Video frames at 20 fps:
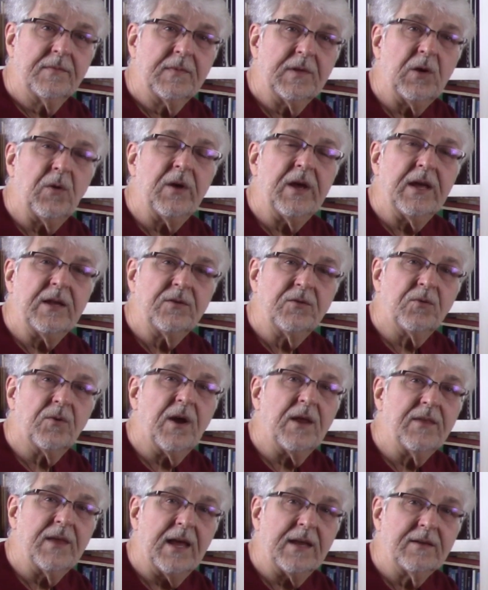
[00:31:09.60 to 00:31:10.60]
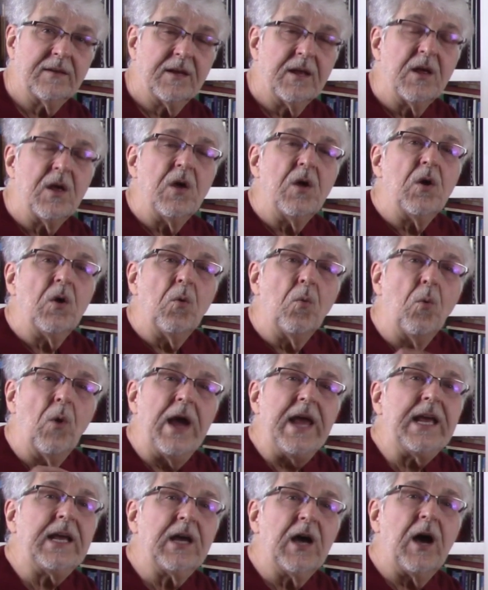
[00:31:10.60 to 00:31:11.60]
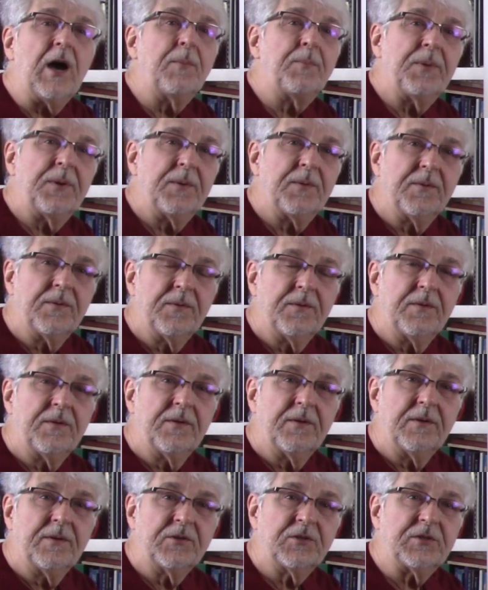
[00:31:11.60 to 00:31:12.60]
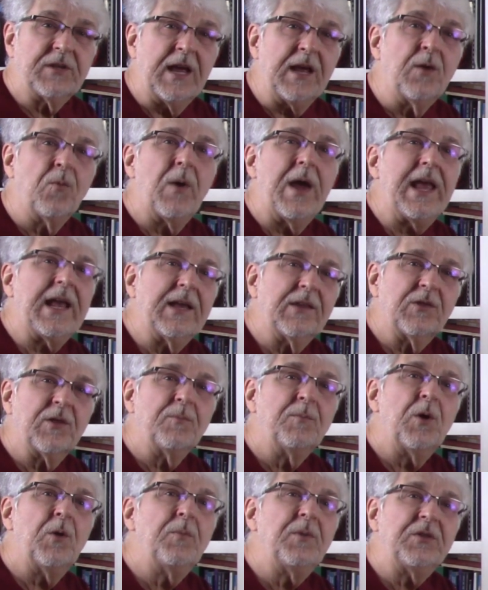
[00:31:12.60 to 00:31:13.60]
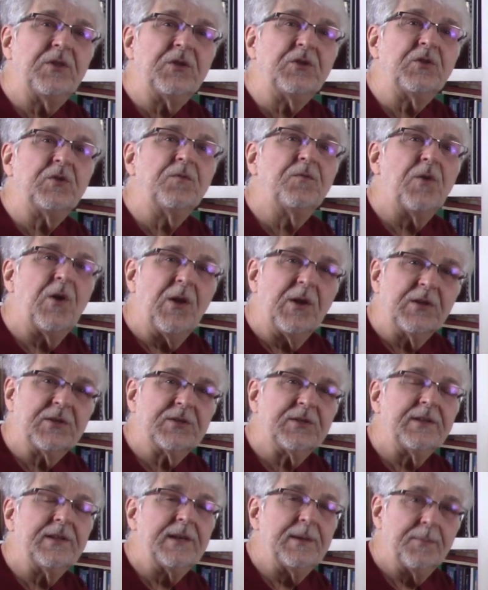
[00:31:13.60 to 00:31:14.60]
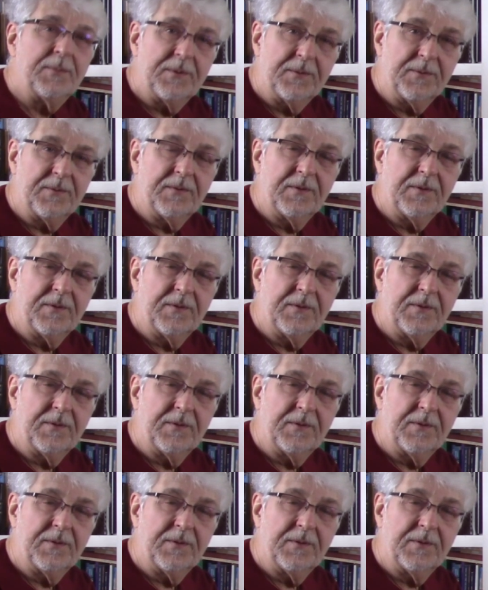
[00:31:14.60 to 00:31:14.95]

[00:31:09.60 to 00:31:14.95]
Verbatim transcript: Go ahead, try that. Wake up, stay awake at the moment that you fall asleep.